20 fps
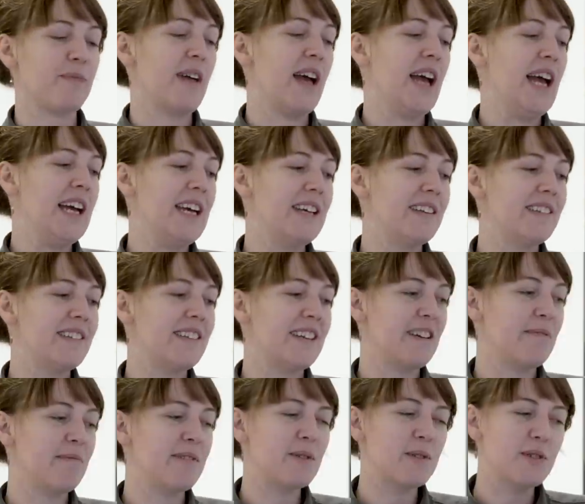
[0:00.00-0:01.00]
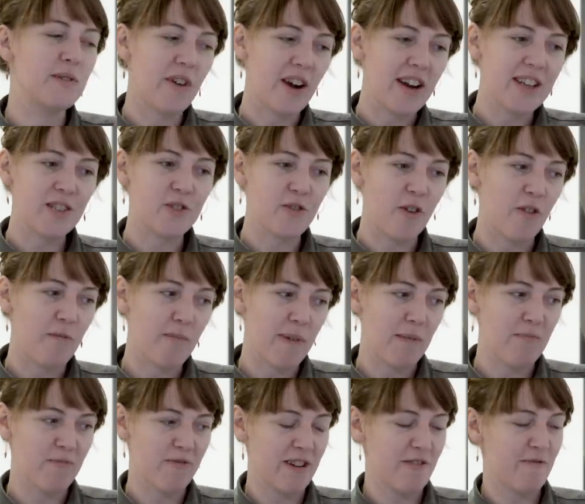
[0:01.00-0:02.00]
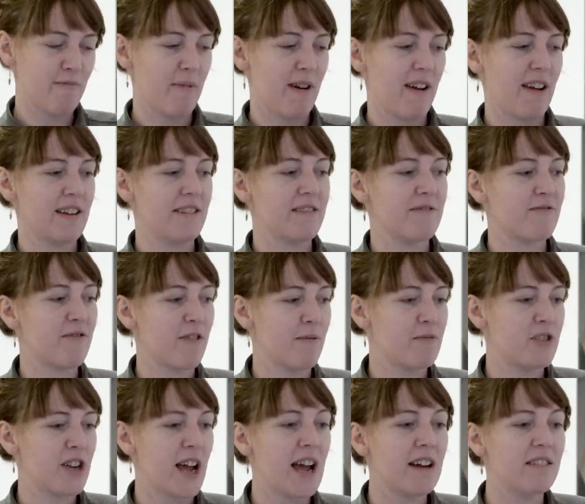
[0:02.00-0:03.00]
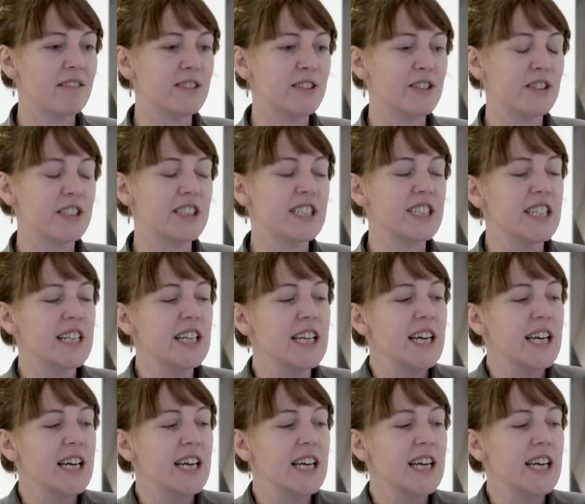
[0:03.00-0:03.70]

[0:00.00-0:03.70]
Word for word: And this was a very strong memory of mine from childhood.